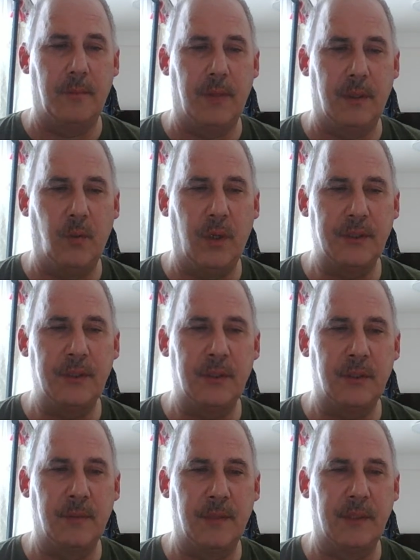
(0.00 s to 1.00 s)
But it
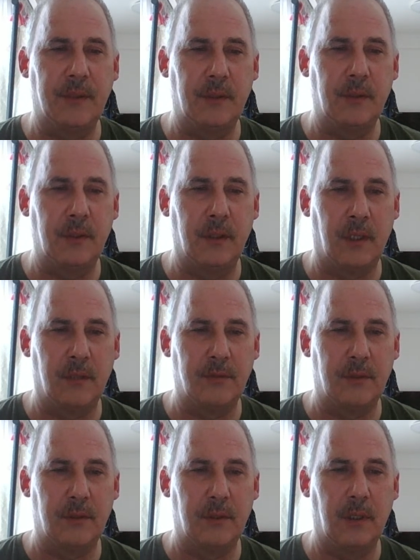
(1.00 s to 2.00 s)
wasn't until my third
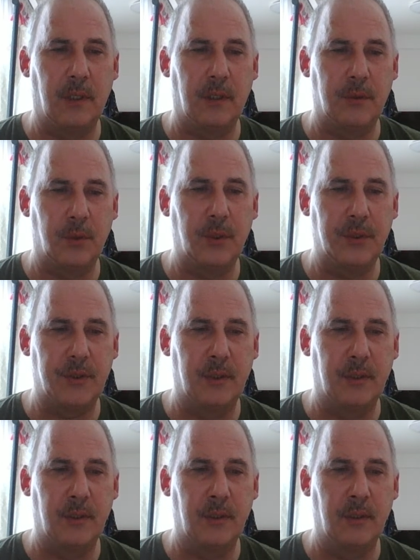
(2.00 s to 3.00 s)
novel,
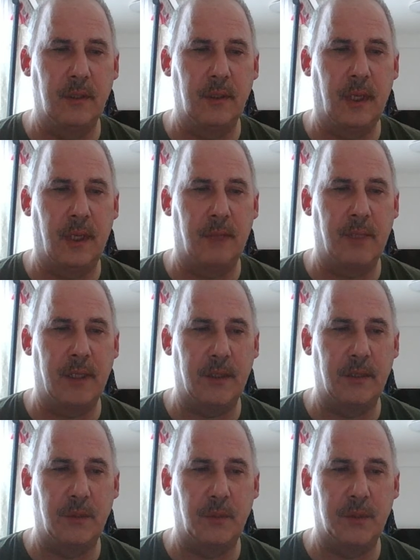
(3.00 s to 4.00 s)
Twisted, and my
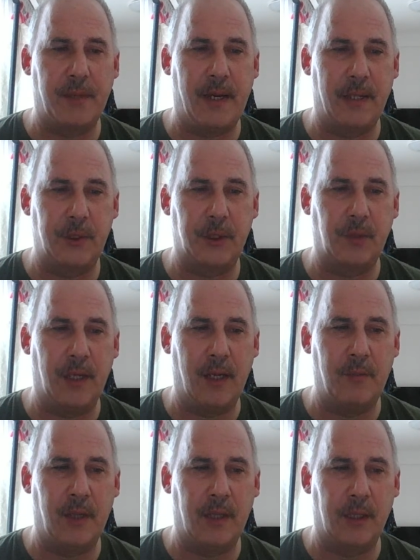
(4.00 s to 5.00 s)
editor was Patty
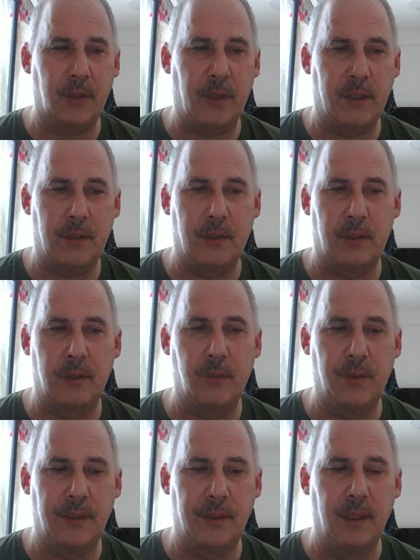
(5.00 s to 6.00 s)
Schramm, and I credit her
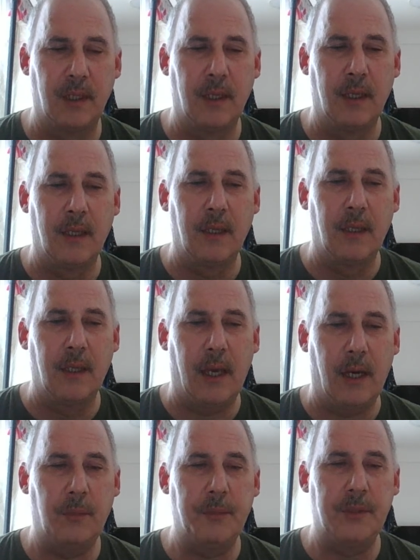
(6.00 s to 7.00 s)
with
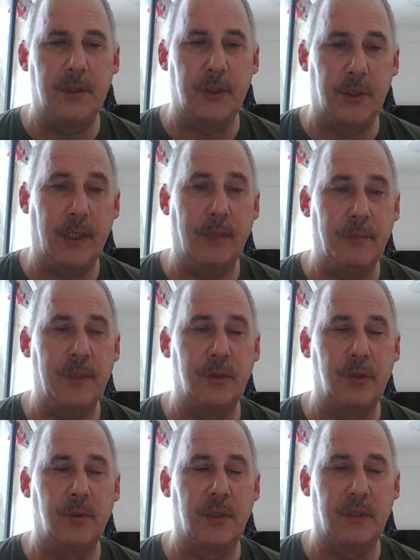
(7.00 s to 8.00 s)
helping to shape me
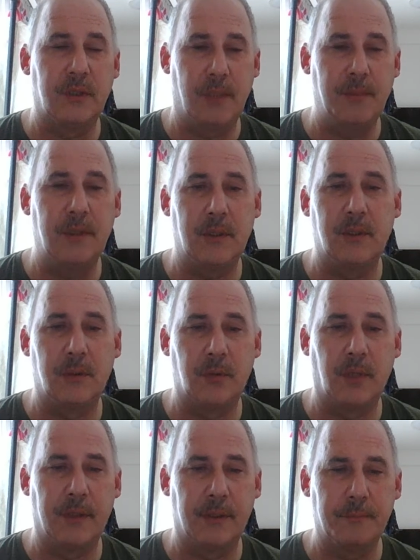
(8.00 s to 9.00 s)
into a semi-decent
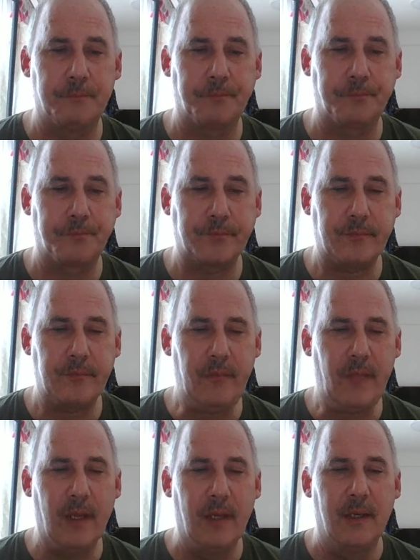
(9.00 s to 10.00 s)
writer,
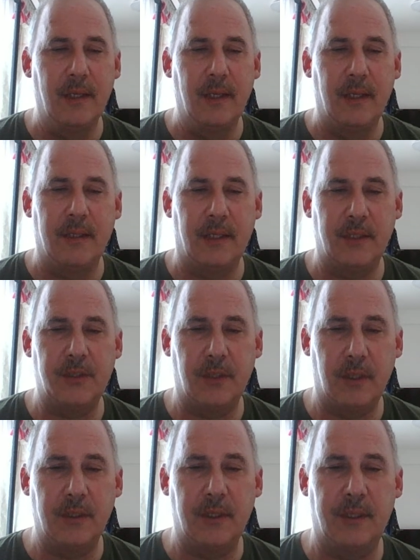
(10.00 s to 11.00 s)
that I
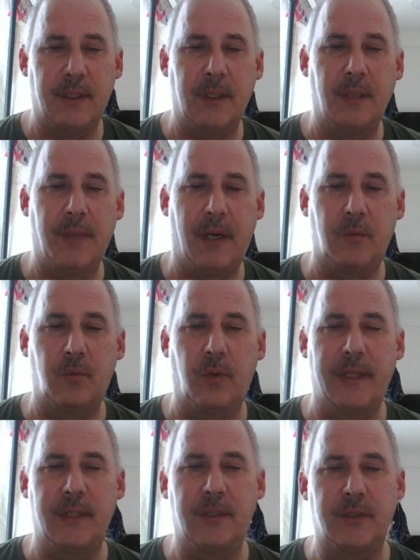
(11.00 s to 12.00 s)
started to think about
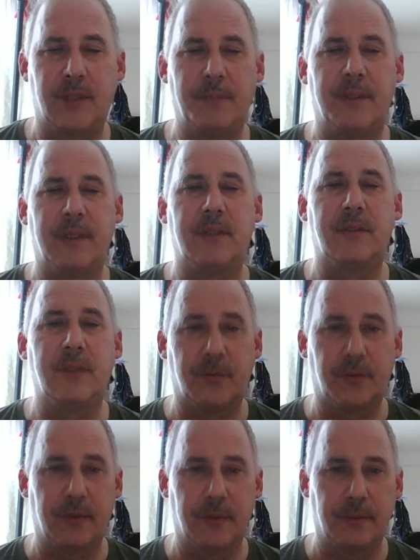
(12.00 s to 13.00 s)
writing something
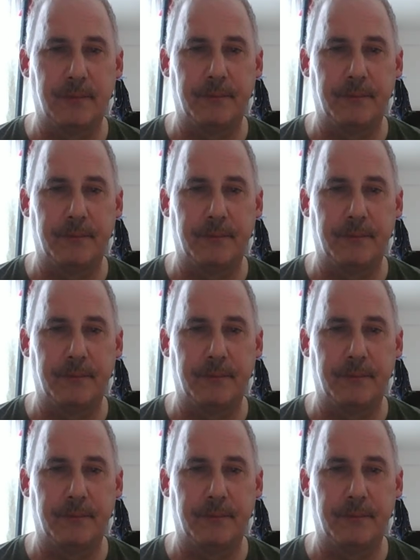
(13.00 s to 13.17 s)
different.